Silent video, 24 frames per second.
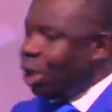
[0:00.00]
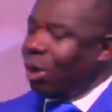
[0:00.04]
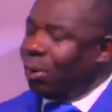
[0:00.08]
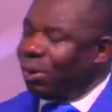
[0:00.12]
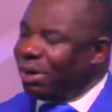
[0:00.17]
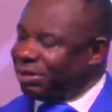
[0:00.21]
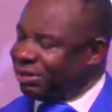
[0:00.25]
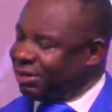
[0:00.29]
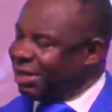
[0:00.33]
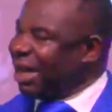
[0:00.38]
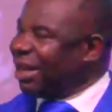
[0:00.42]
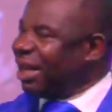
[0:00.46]

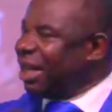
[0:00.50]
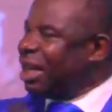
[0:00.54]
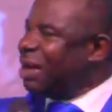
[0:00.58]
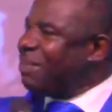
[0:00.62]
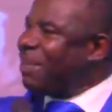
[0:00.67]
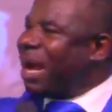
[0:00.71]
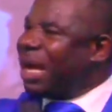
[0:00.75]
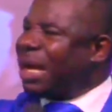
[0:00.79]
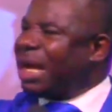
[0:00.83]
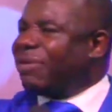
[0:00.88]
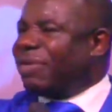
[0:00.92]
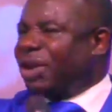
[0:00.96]
We started in
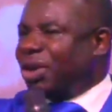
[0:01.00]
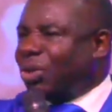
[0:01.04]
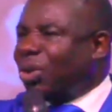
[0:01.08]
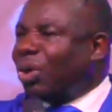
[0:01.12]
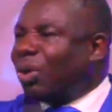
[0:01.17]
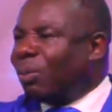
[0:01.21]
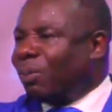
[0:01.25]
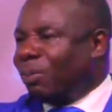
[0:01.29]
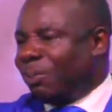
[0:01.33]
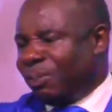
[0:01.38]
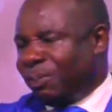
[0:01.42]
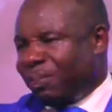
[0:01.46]
my living
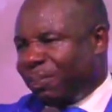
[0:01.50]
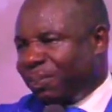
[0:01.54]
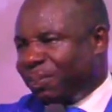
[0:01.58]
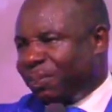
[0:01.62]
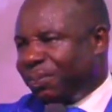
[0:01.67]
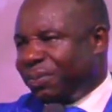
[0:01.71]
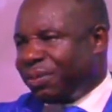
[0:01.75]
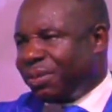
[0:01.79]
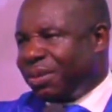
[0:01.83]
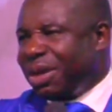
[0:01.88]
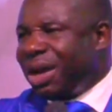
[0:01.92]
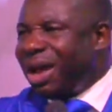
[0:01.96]
room.
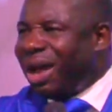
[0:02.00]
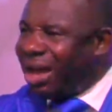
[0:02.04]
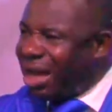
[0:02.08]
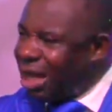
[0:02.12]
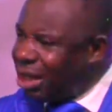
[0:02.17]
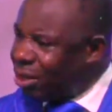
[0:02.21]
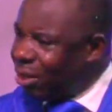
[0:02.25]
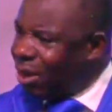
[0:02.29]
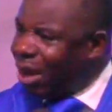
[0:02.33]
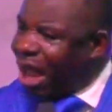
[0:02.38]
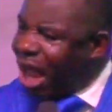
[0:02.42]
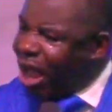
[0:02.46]
You
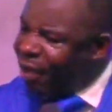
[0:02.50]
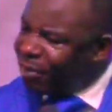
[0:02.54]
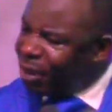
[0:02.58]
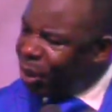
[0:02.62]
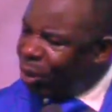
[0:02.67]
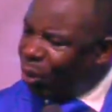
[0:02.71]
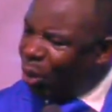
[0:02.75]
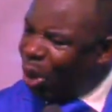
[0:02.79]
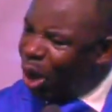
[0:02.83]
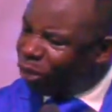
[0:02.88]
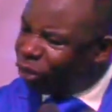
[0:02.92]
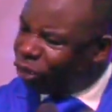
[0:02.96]
know, I've
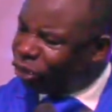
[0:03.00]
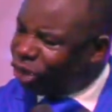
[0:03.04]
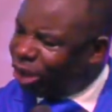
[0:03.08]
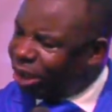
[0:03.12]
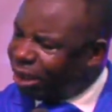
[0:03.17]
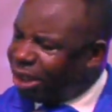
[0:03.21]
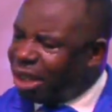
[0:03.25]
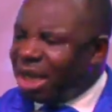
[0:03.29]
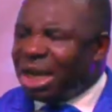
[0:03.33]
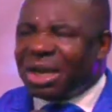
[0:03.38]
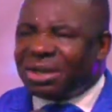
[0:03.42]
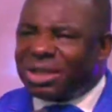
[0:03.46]
been
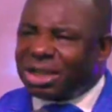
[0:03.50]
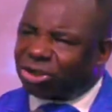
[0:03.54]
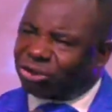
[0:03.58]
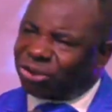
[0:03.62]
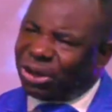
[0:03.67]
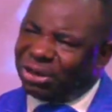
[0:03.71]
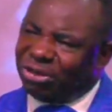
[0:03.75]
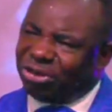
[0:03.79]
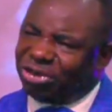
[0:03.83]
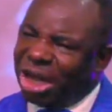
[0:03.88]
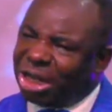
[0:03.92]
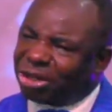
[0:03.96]
watching the
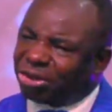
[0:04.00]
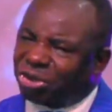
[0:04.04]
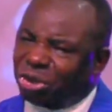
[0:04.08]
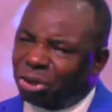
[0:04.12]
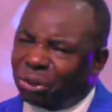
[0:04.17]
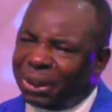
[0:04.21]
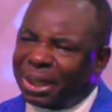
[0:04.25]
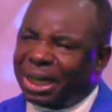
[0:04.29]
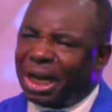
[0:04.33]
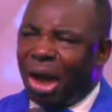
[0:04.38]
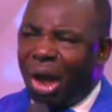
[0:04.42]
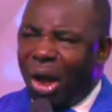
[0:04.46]

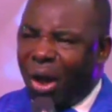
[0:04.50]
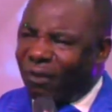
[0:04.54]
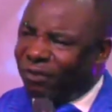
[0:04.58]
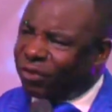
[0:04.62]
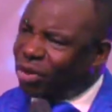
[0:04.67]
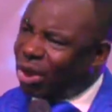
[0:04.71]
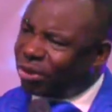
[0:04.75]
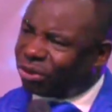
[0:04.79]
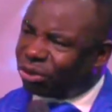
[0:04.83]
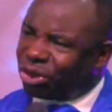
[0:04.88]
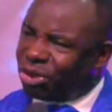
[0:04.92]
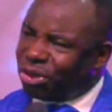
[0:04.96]
trajectory of
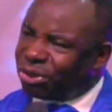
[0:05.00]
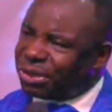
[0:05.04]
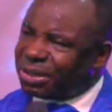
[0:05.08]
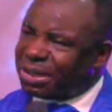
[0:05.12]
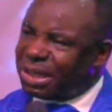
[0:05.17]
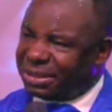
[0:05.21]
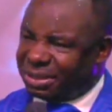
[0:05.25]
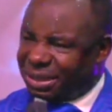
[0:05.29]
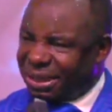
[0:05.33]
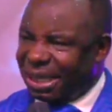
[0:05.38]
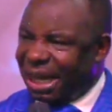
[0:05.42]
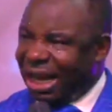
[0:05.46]
God's
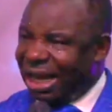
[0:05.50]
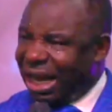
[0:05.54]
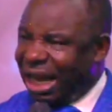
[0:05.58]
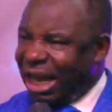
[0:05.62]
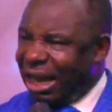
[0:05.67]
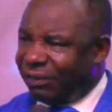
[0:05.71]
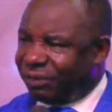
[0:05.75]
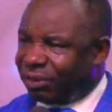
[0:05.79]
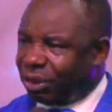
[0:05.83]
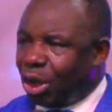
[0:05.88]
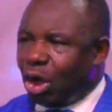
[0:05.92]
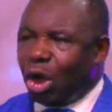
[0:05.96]
goodness in our
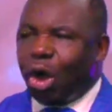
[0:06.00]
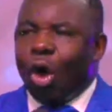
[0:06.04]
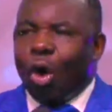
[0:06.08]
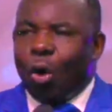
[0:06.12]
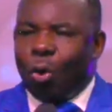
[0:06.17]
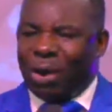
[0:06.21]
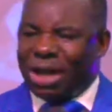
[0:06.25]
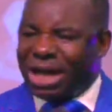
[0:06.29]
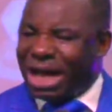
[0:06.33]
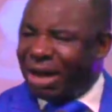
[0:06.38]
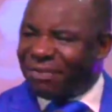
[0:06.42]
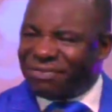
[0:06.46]
lives.
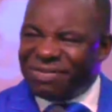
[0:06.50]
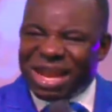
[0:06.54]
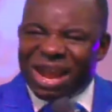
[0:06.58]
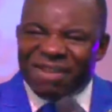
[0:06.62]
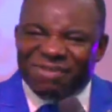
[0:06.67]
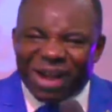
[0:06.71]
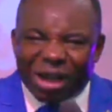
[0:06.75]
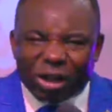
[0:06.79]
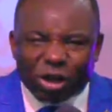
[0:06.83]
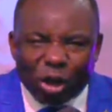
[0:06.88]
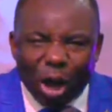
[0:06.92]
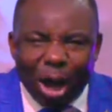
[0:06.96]
We have
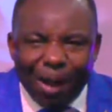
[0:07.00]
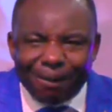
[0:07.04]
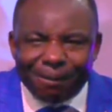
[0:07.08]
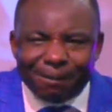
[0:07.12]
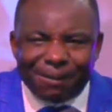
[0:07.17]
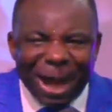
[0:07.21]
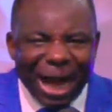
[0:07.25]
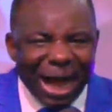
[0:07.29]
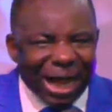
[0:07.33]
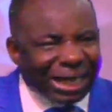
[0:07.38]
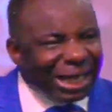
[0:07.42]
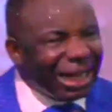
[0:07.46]
never gone
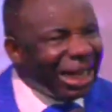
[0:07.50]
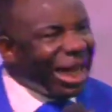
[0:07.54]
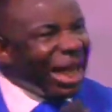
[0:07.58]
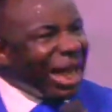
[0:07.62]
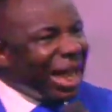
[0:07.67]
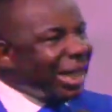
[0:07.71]
back.